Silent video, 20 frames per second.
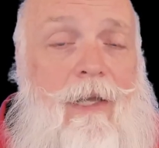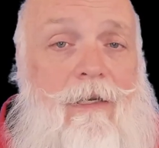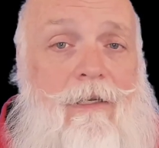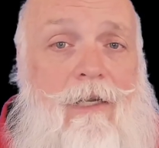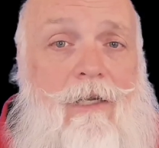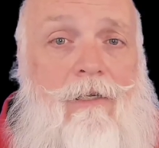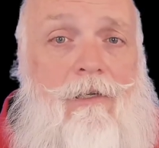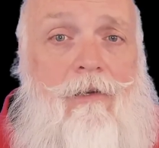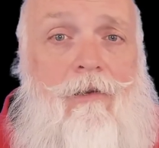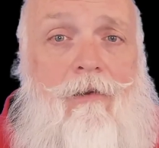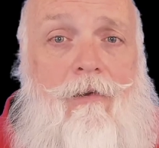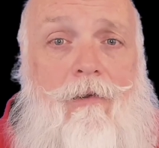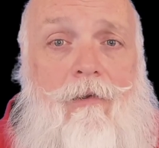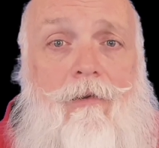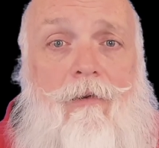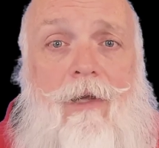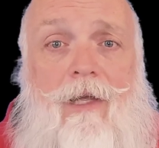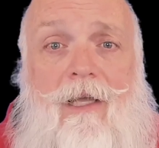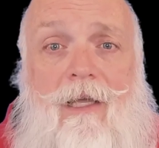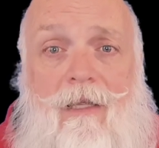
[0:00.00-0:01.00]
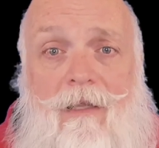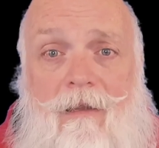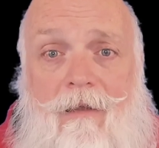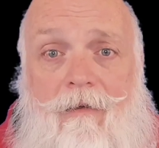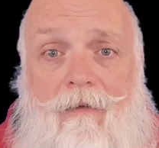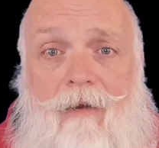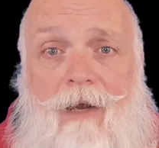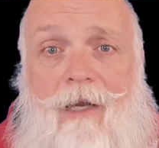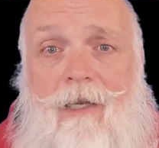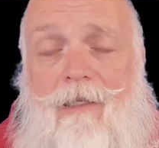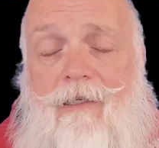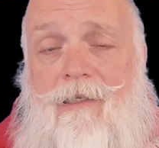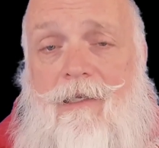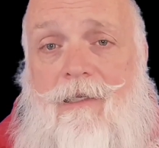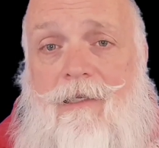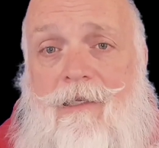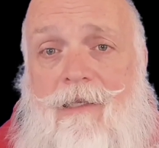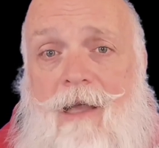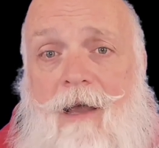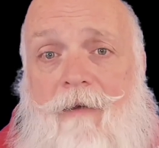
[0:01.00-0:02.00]
attention to in the credits
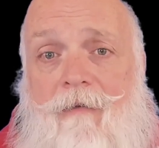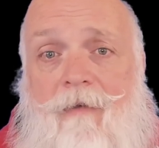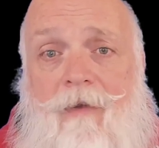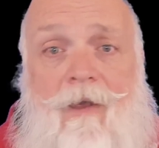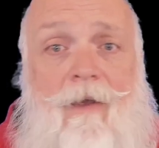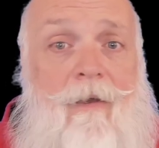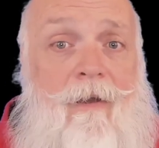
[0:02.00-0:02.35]
itself,